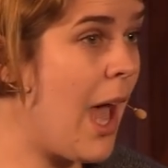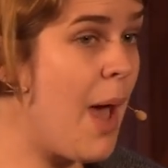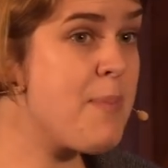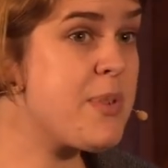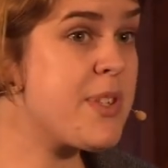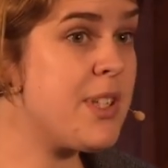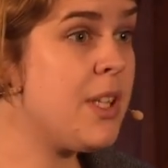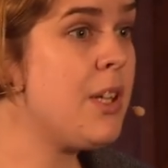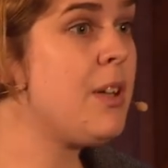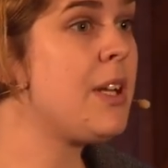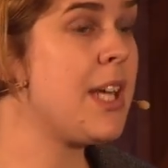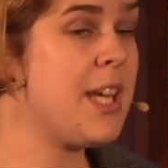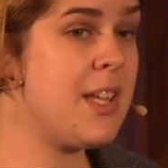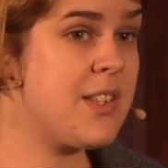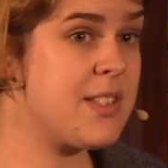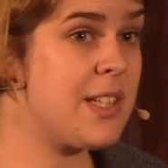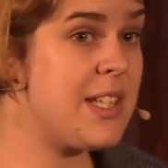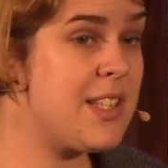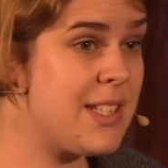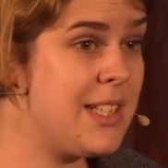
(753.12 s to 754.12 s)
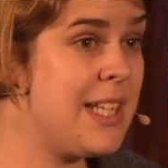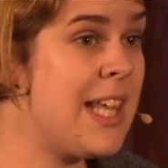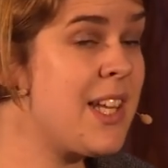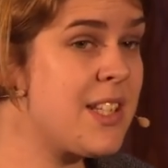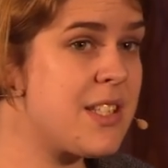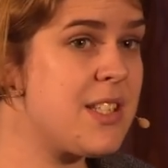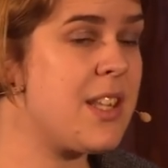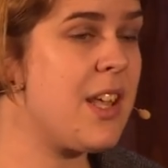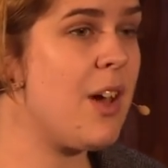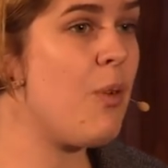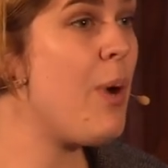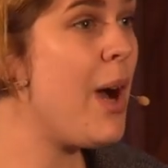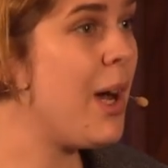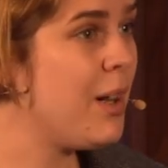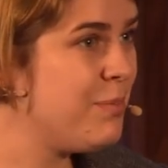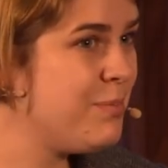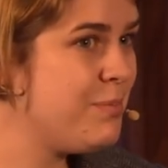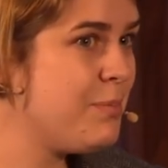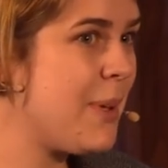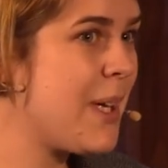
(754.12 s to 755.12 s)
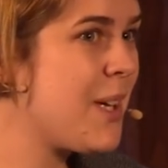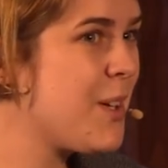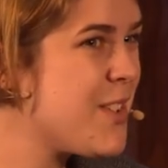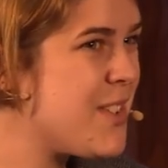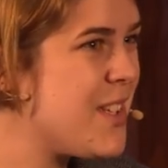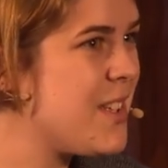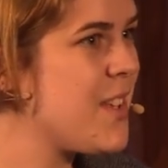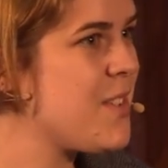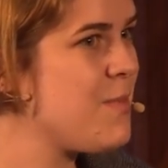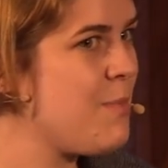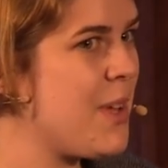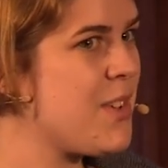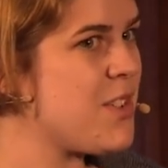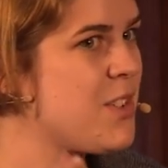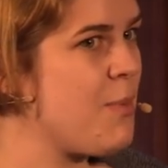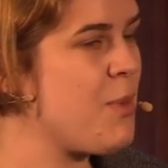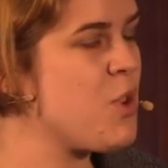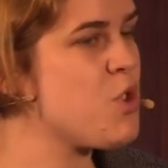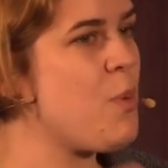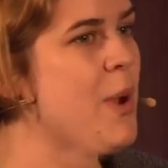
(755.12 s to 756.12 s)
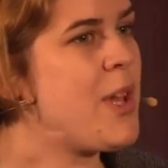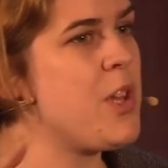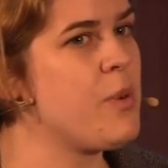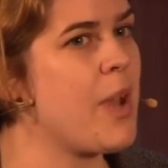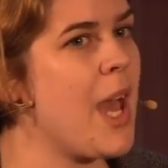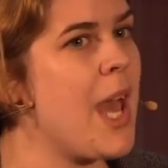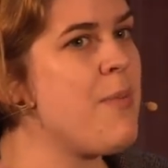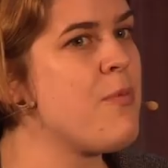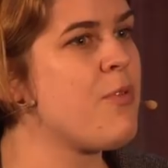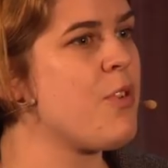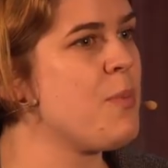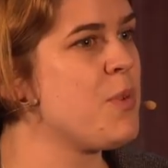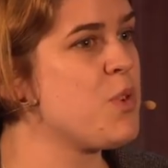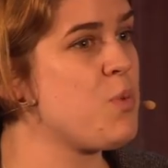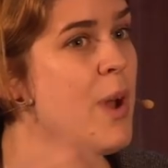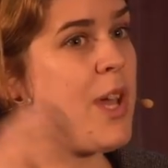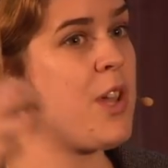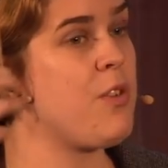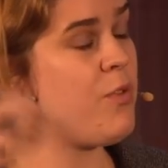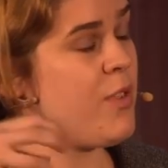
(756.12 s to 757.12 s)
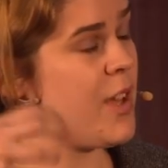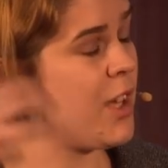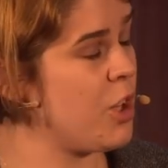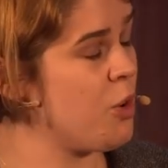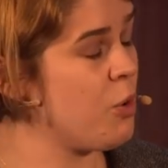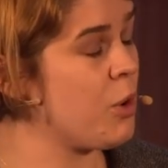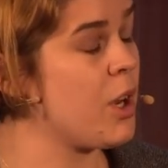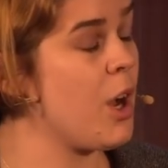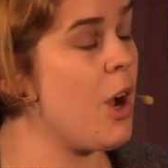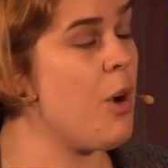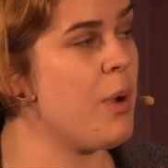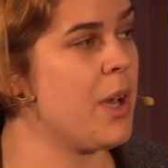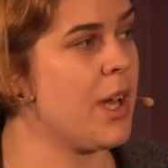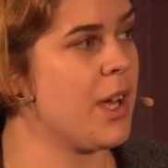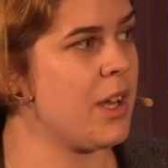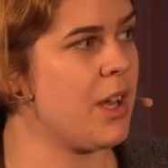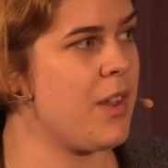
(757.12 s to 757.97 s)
Absolutely. It's linked to the... Well, because it doesn't matter so much where you came from as where you feel you're going.